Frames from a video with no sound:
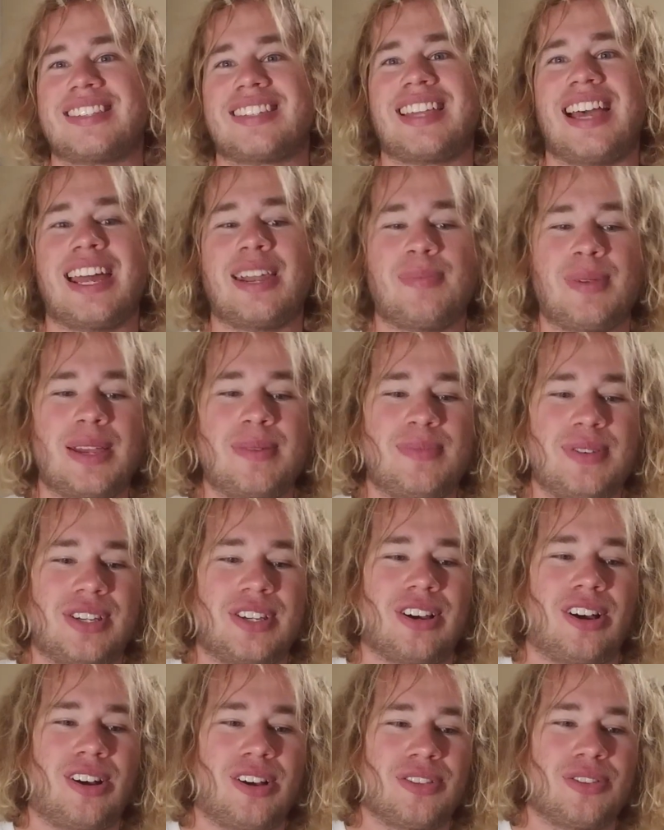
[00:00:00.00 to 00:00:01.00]
kind of made me
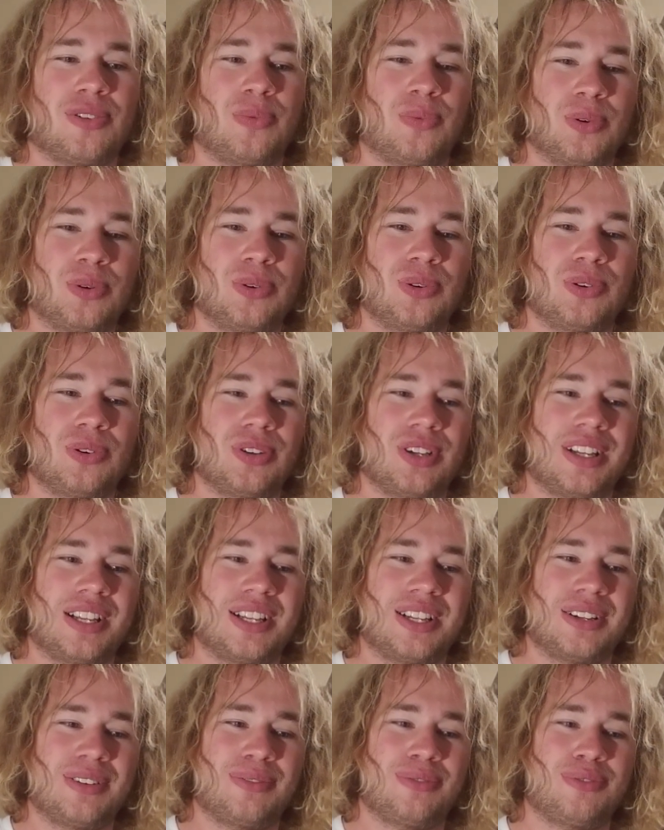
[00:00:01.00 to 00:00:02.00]
call the rule
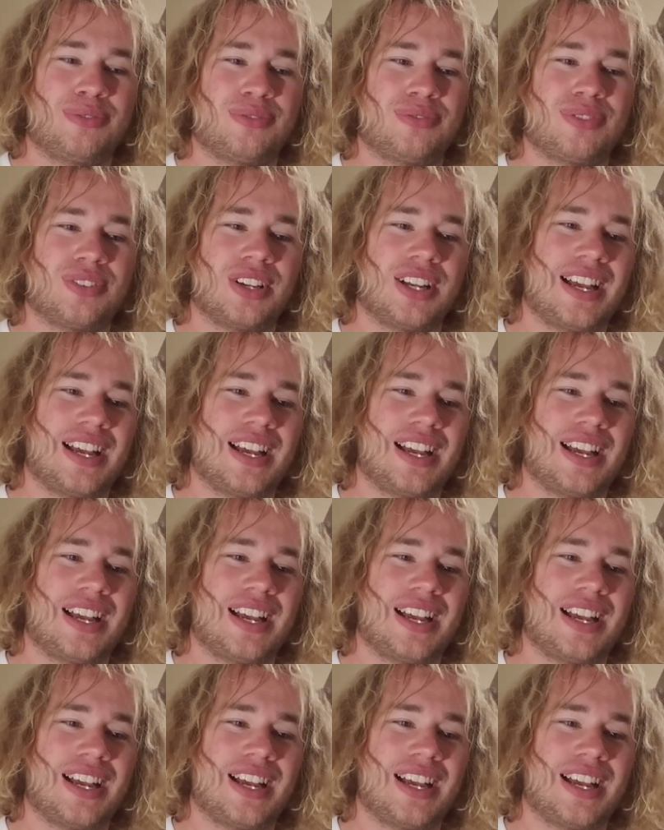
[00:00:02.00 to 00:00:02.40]
of,